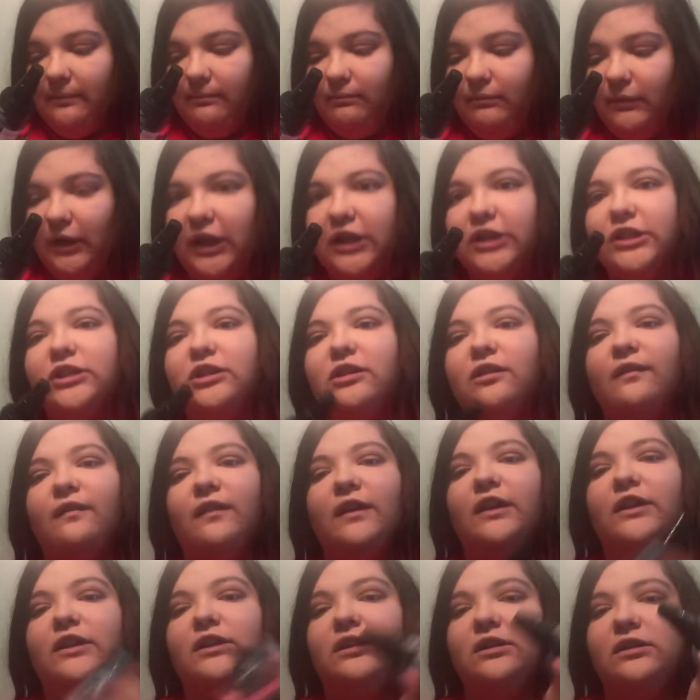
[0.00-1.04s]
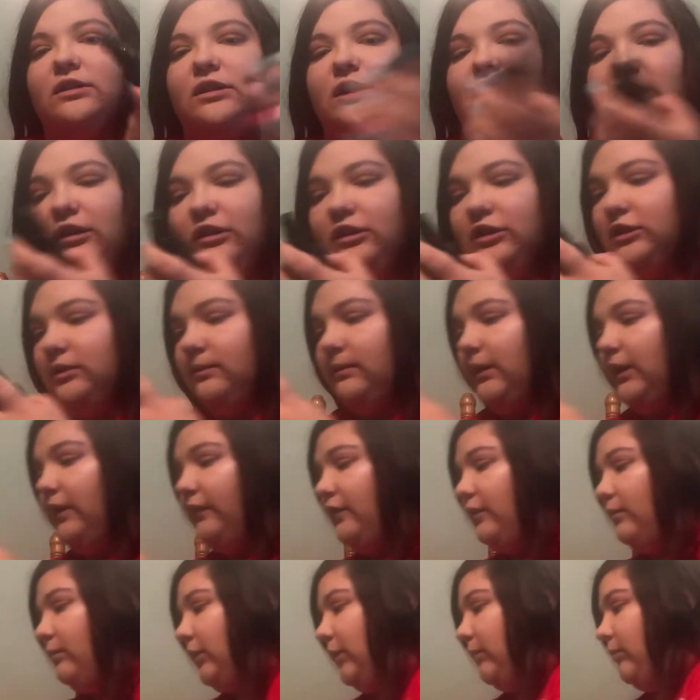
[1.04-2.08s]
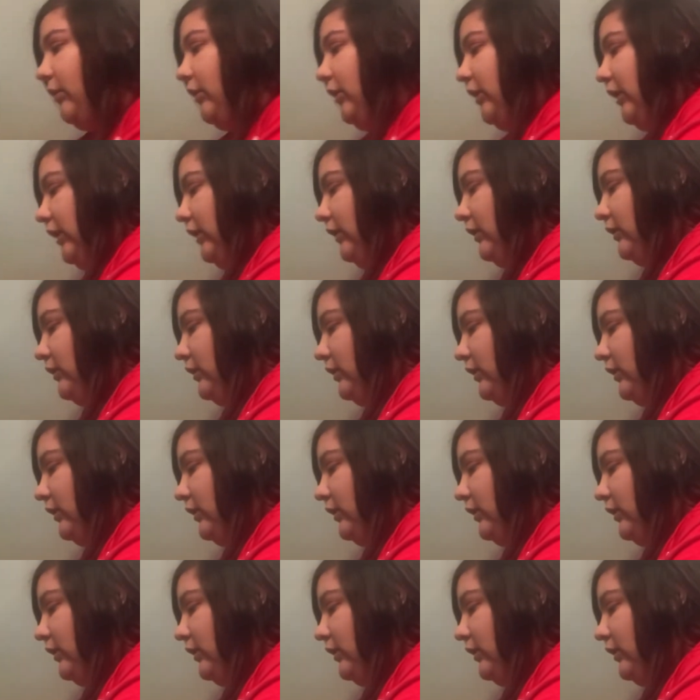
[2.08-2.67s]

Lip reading: Master Fix setting spray from Maybelline.